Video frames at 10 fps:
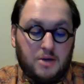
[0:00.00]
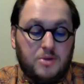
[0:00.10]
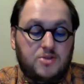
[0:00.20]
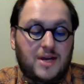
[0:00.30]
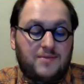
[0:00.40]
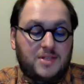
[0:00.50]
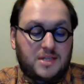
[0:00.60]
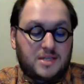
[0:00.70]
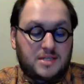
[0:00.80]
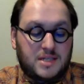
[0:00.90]
We travel
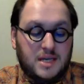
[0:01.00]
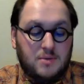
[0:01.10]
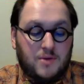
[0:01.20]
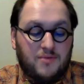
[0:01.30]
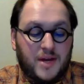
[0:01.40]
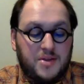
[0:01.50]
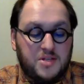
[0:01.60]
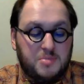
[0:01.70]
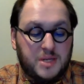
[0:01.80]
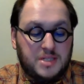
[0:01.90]
to the sea where father
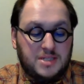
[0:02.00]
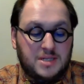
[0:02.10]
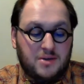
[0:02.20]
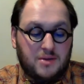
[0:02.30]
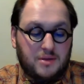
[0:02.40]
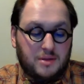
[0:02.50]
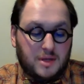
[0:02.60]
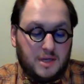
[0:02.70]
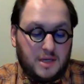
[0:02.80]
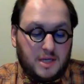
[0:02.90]
spent his youth.
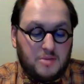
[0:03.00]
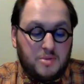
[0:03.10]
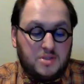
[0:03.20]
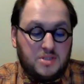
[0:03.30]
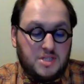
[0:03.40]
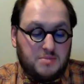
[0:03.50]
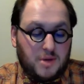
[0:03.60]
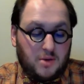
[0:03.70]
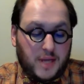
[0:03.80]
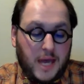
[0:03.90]
He builds a
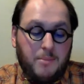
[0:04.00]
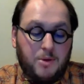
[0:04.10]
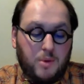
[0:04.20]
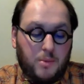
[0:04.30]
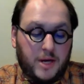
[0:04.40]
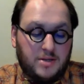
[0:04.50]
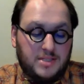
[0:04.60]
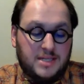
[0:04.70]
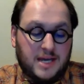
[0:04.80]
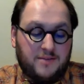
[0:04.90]
small cabin where we are
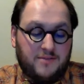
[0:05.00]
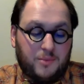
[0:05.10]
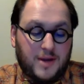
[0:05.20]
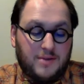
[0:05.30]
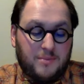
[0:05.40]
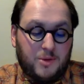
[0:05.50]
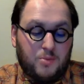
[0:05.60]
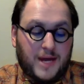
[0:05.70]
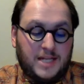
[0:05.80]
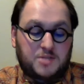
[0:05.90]
safe, away from the
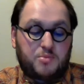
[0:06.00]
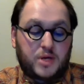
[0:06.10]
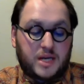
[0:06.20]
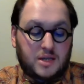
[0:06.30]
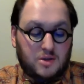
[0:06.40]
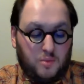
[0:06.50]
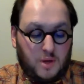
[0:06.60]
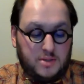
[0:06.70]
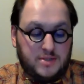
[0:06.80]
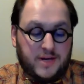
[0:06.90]
rats breeding in the
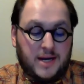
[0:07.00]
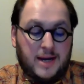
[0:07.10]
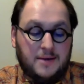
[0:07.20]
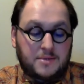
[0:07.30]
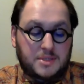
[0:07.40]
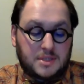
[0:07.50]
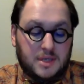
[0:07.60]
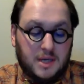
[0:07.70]
walls of our house.